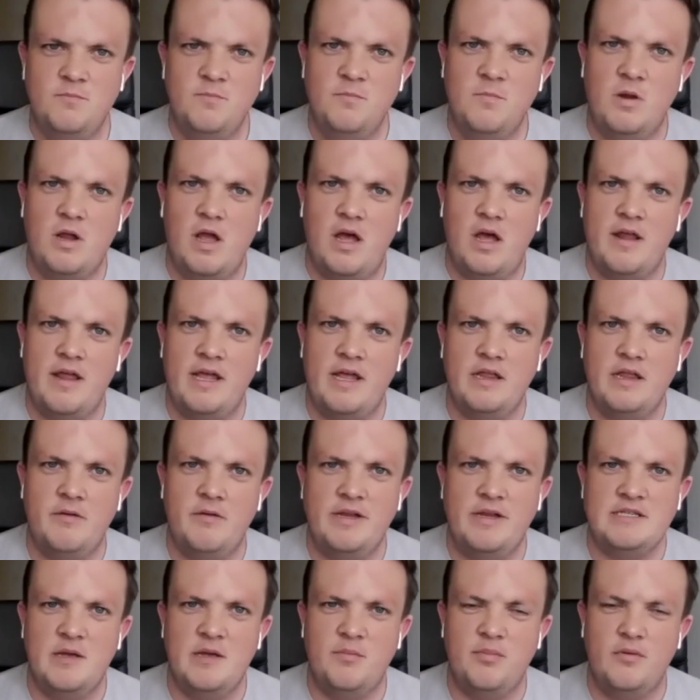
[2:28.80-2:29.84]
kind of hitting the
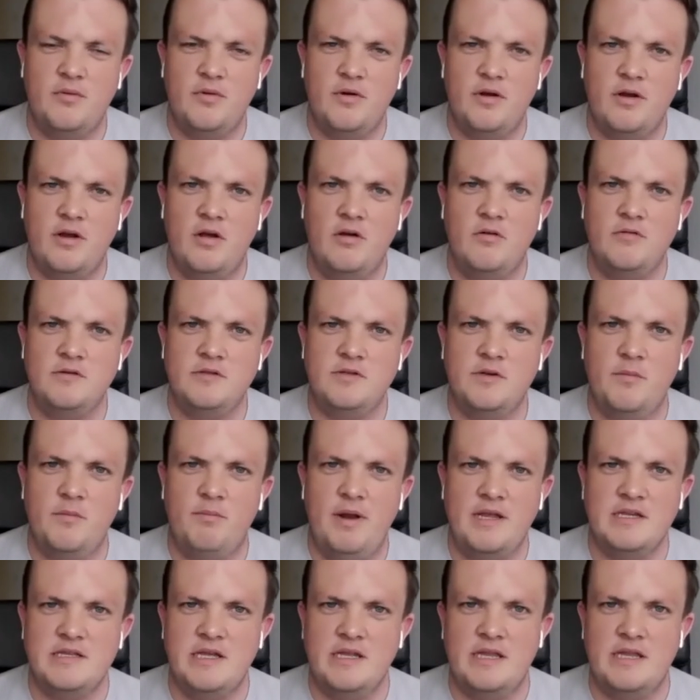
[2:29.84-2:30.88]
reset button and going to a
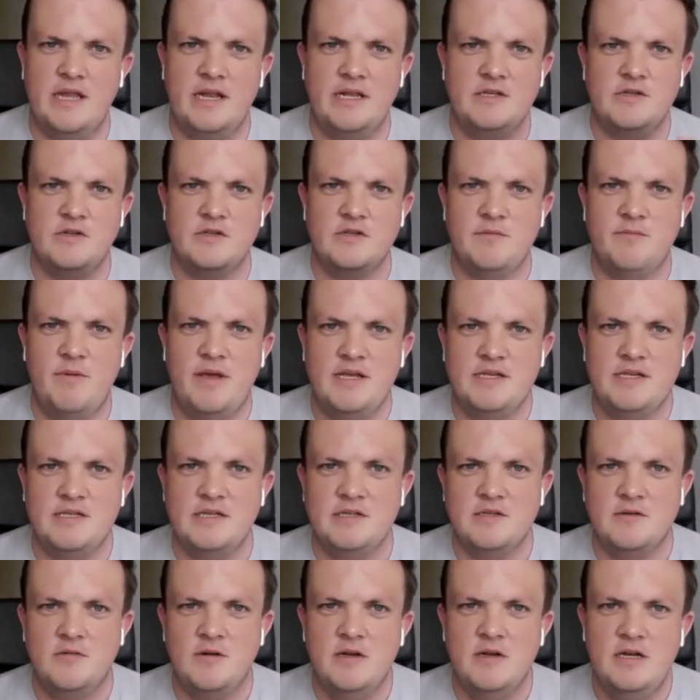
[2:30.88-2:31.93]
place like that is just amazing.
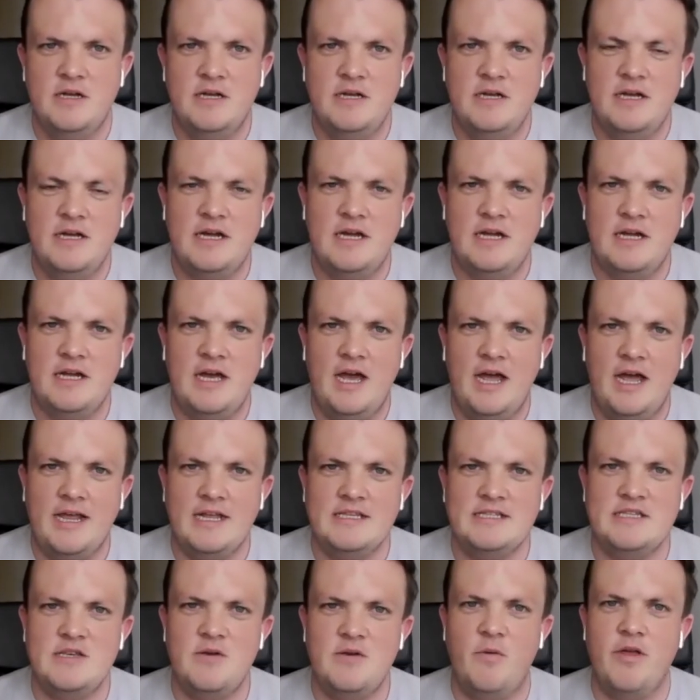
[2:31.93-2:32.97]
So I can
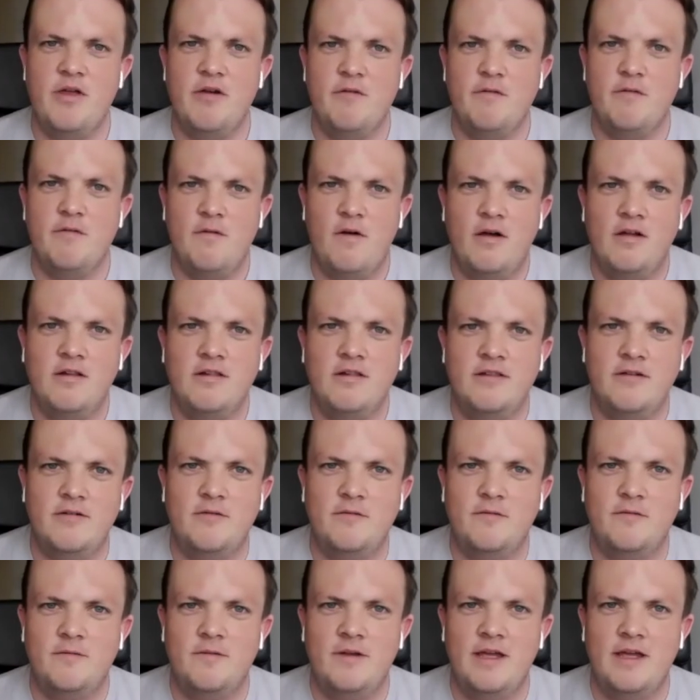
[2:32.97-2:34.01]
see why you're fond
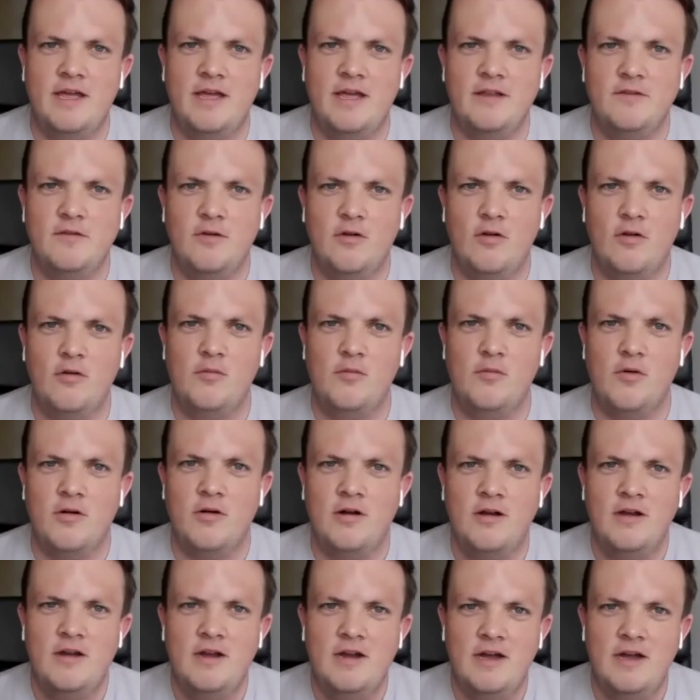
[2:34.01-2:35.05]
of Tullamore
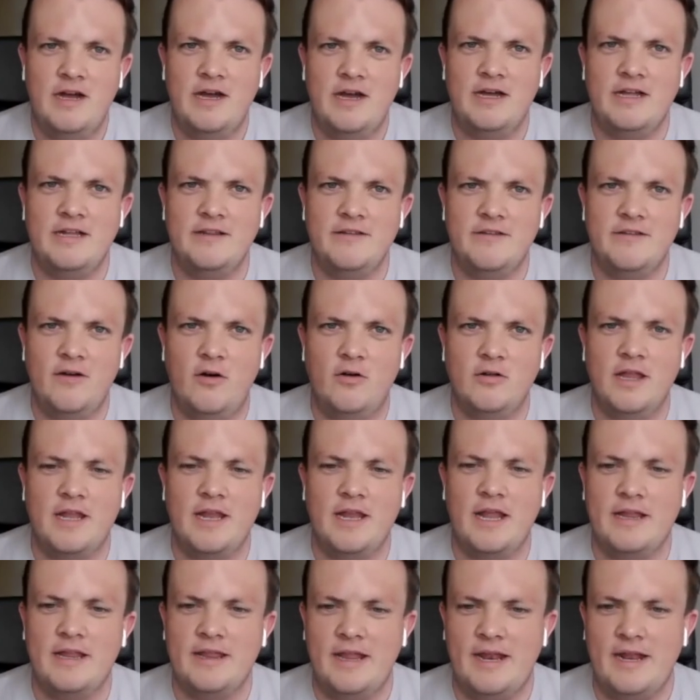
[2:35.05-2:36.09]
and all
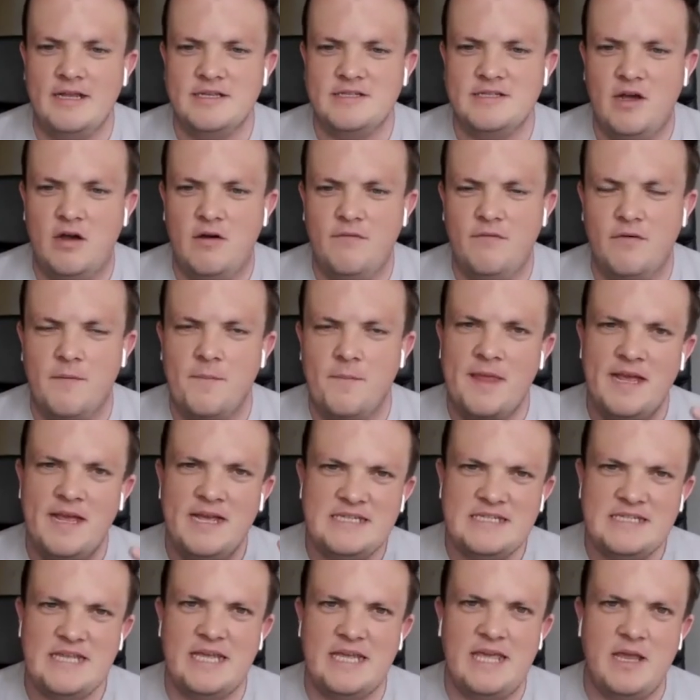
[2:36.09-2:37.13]
that has to offer.
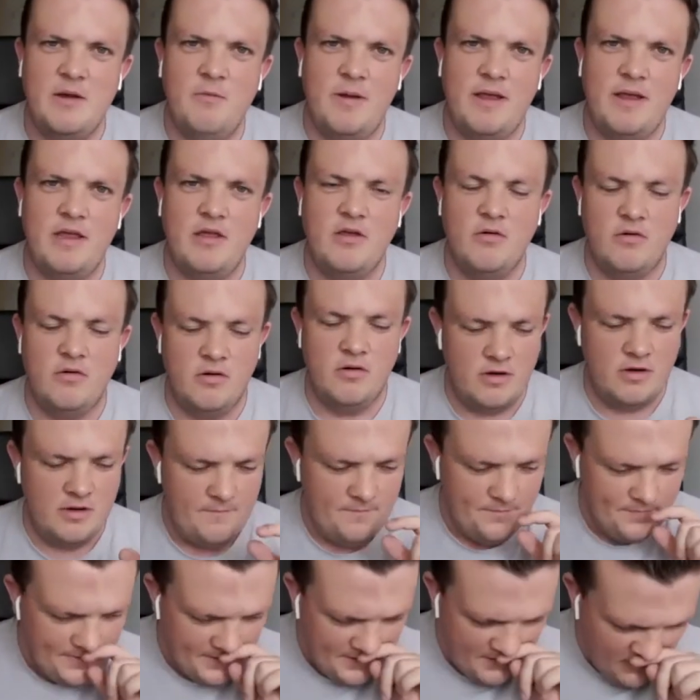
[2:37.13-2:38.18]
Sticking with
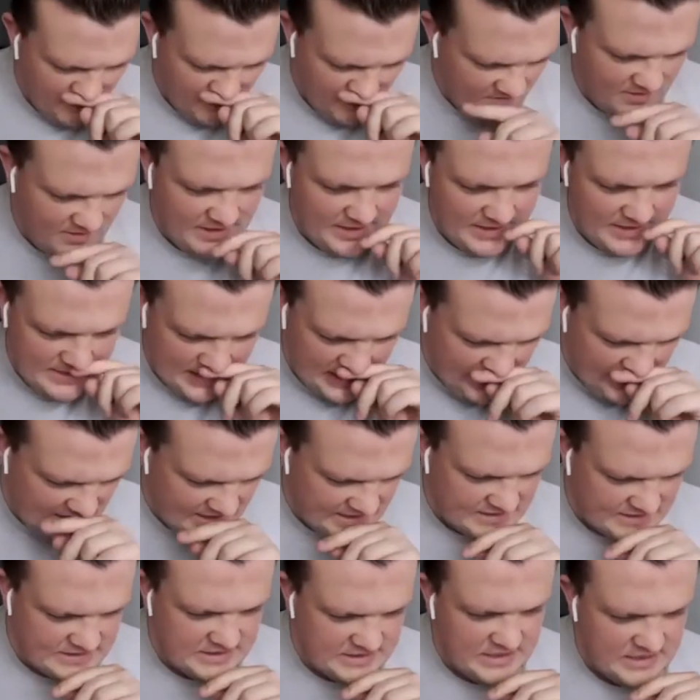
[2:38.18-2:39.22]
your early
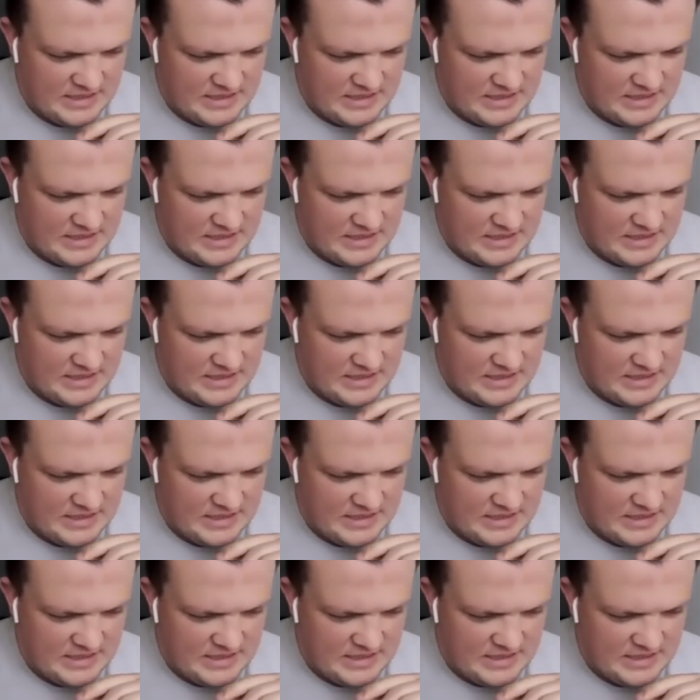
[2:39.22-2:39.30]
days,